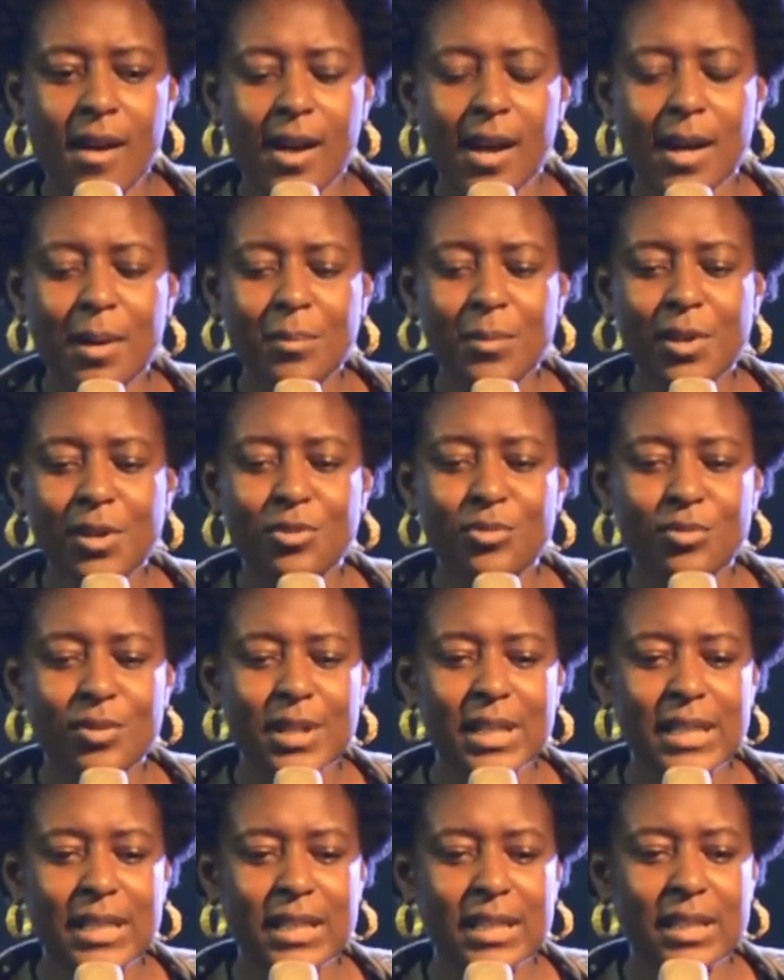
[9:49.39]
not
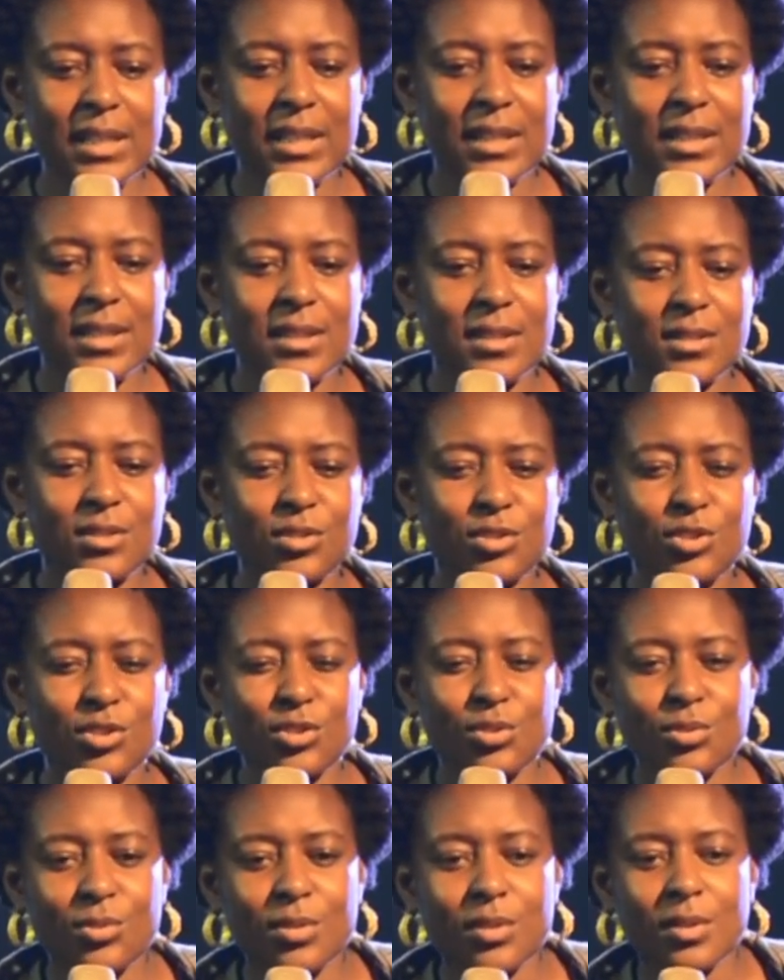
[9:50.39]
really
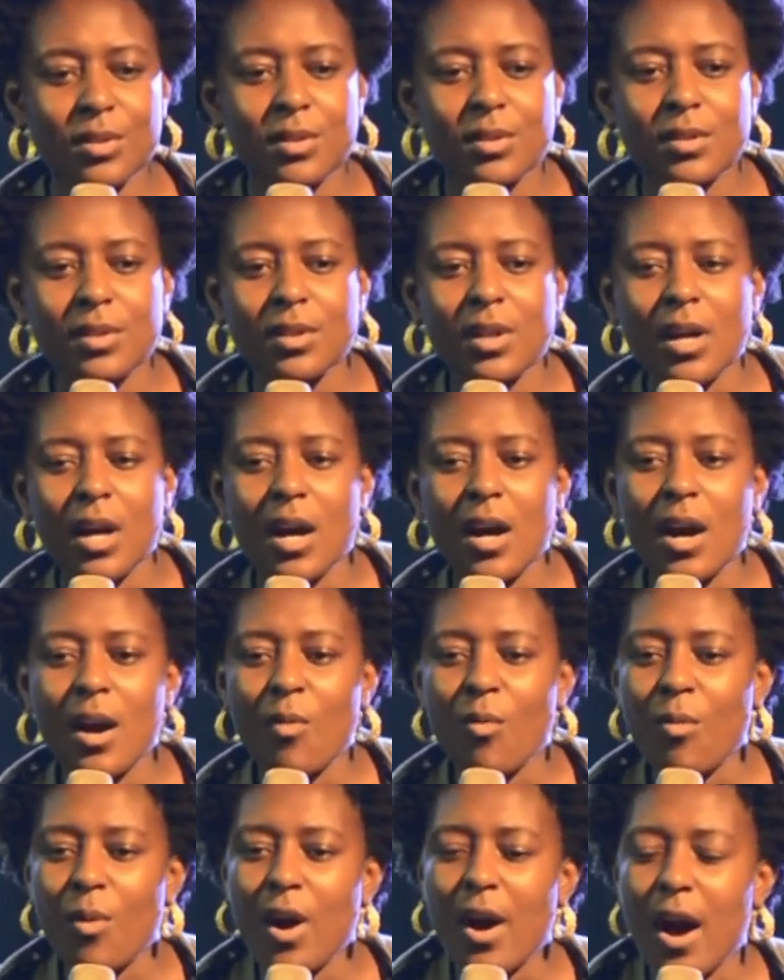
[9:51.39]
sure
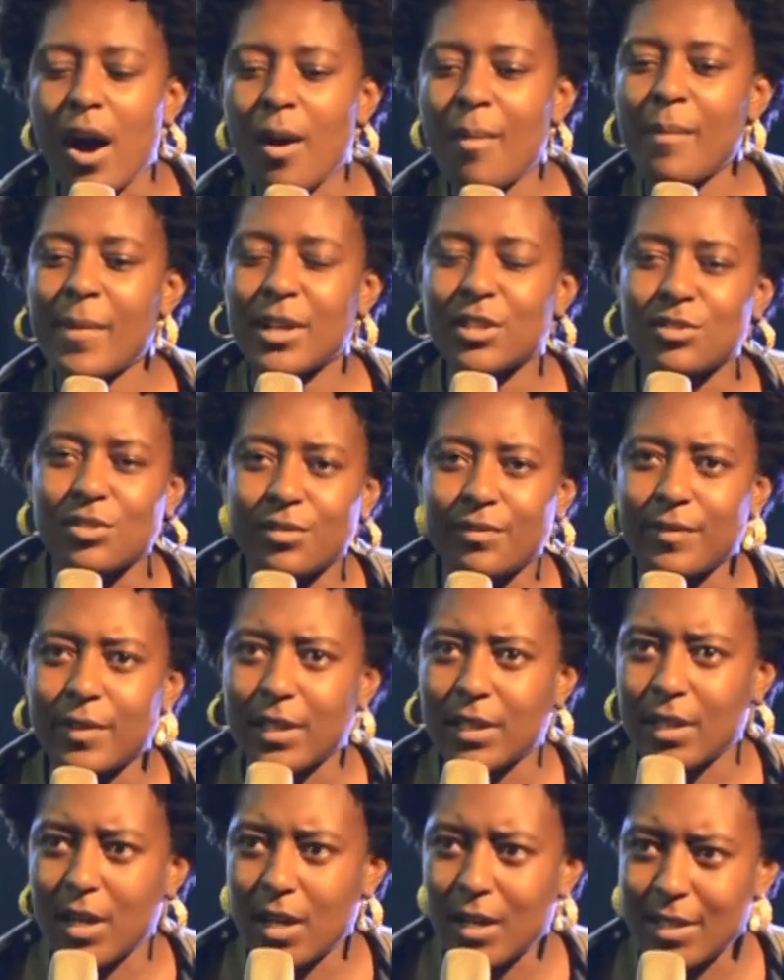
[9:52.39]
how much of the
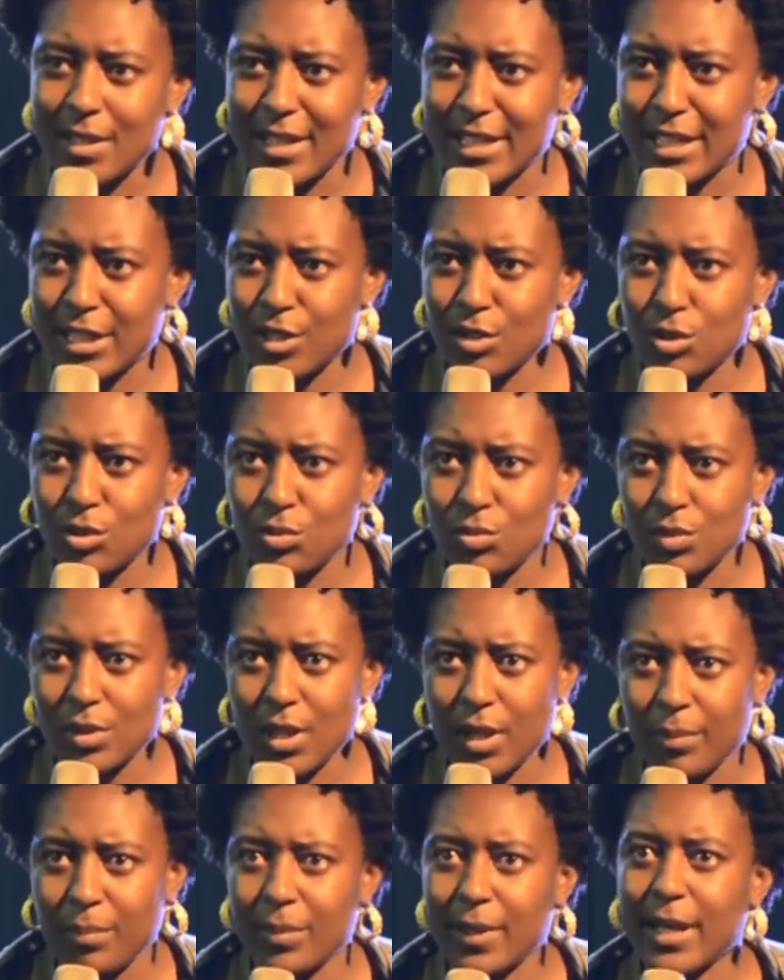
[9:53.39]
yard I can use
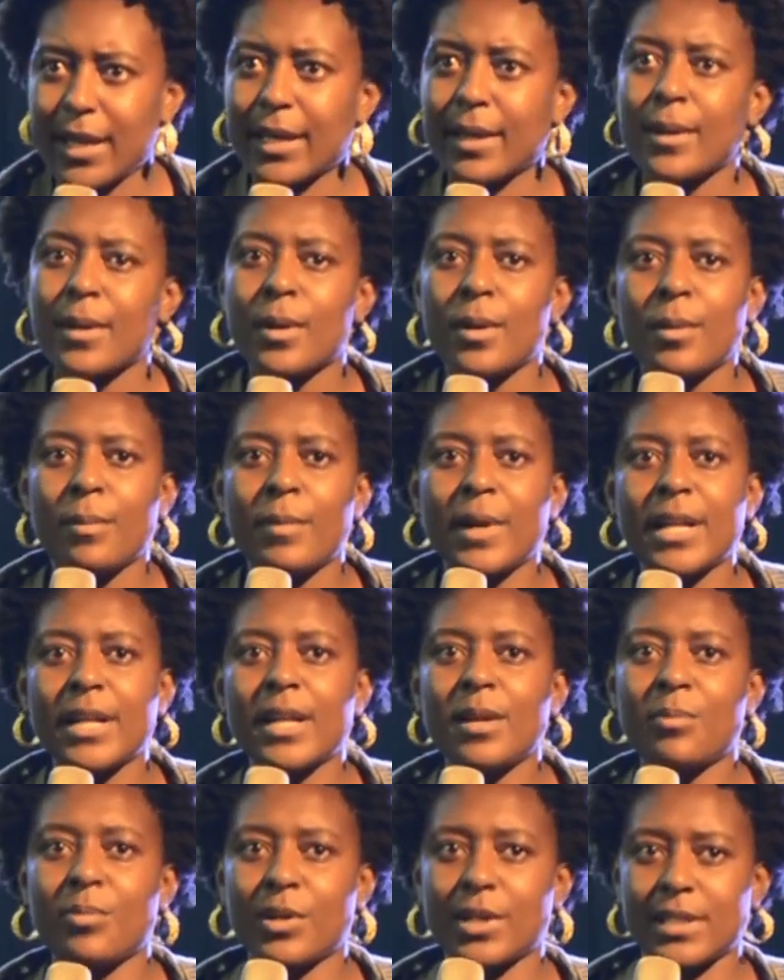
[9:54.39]
up. Like, my
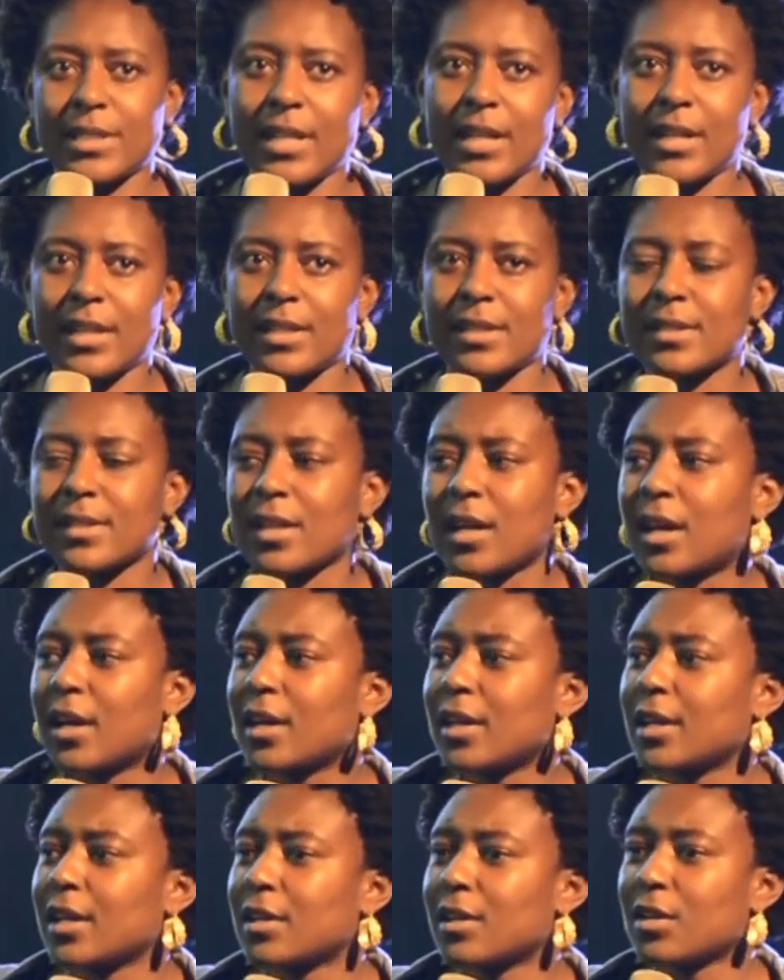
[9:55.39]
neighboring tenants
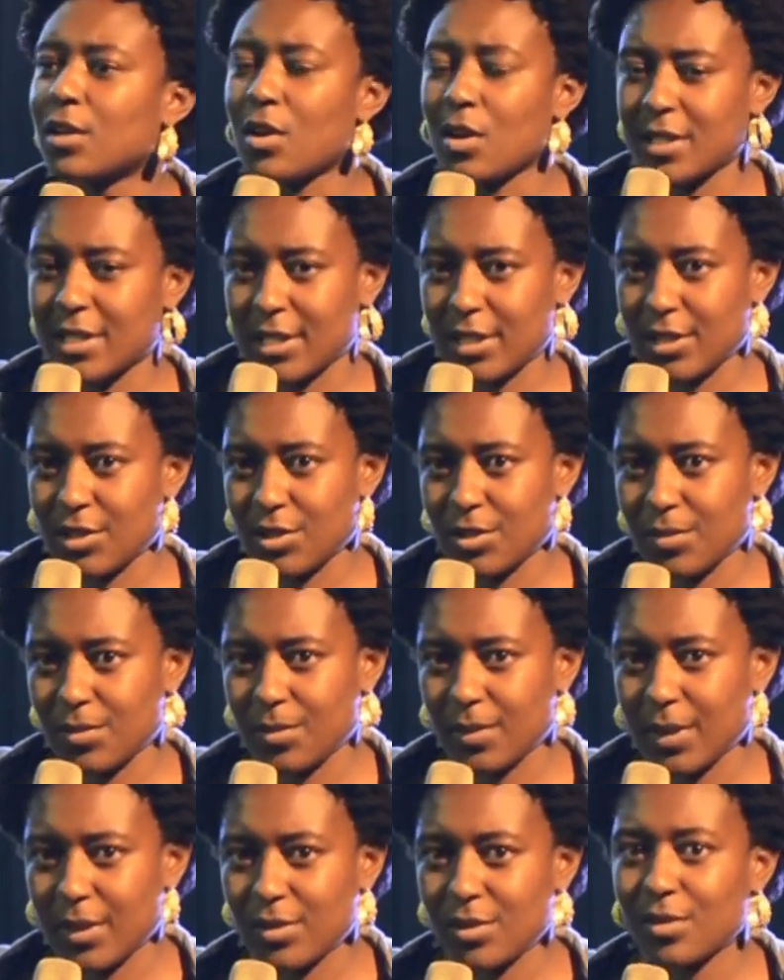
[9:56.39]
are in a cottage,
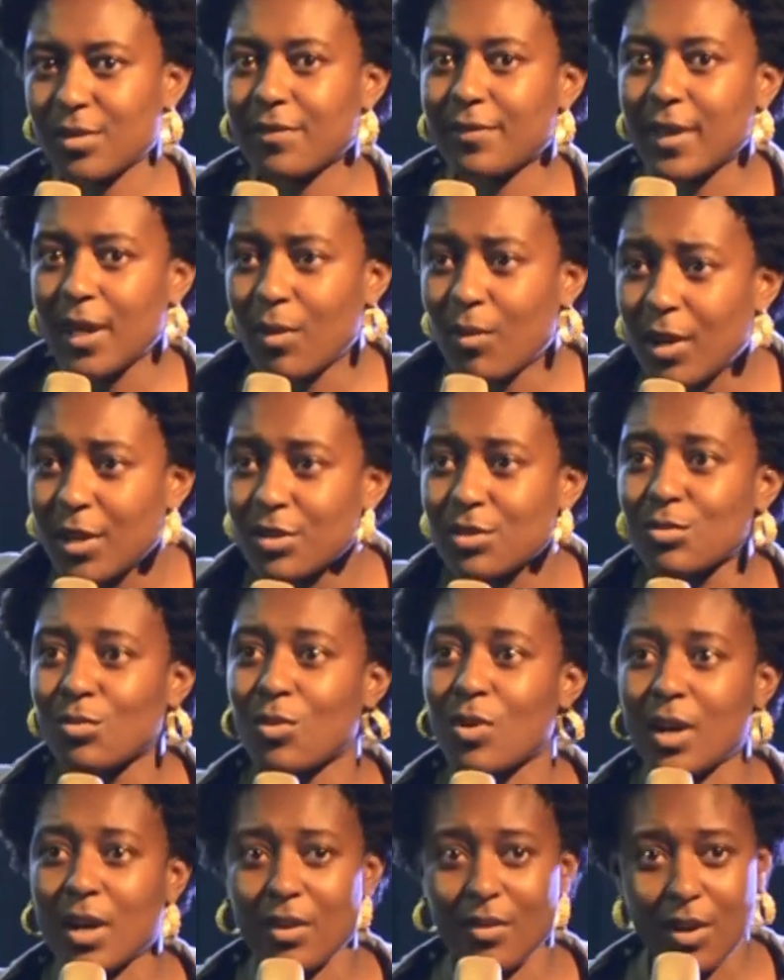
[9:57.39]
right? So if they want to
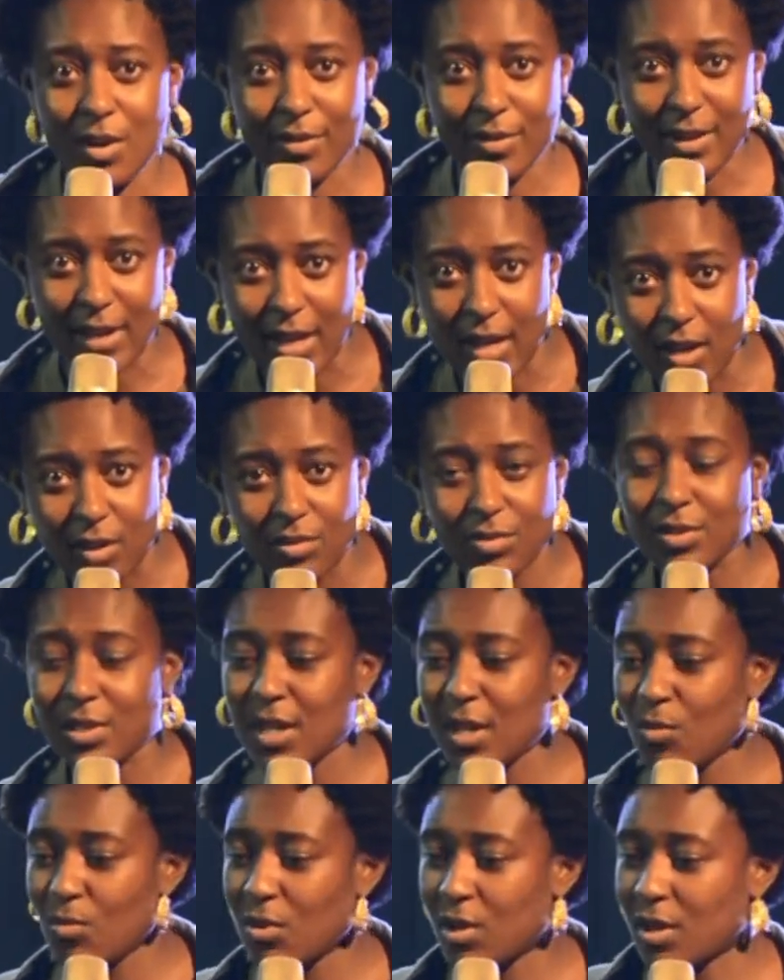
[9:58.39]
walk around their house,
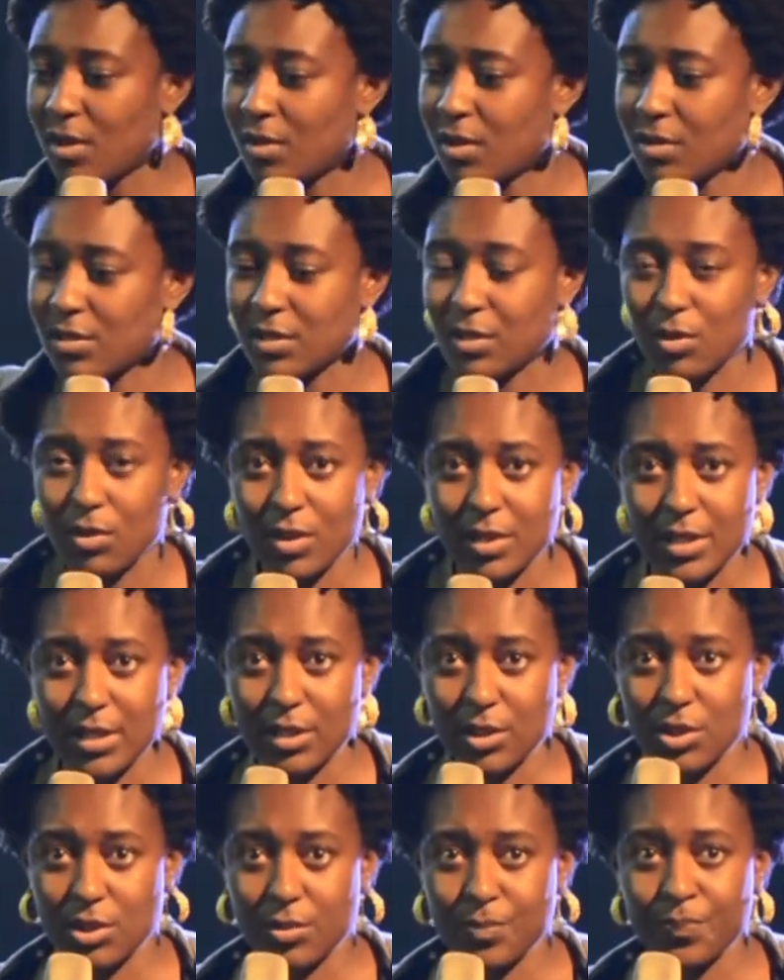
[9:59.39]
they walk around the
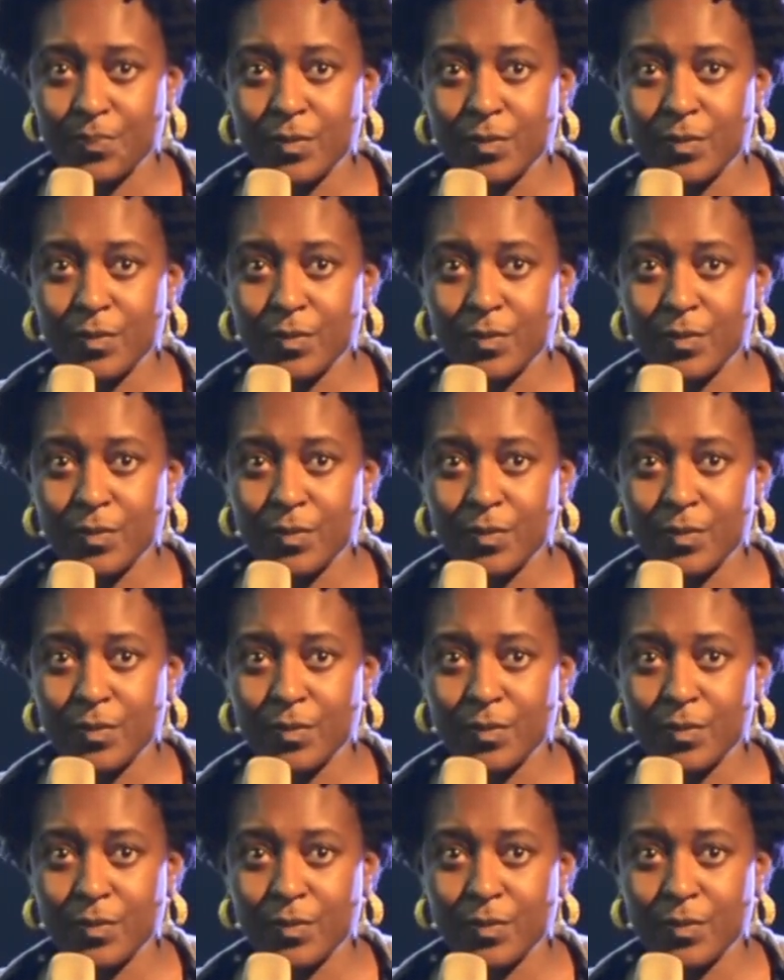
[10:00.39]
cottage.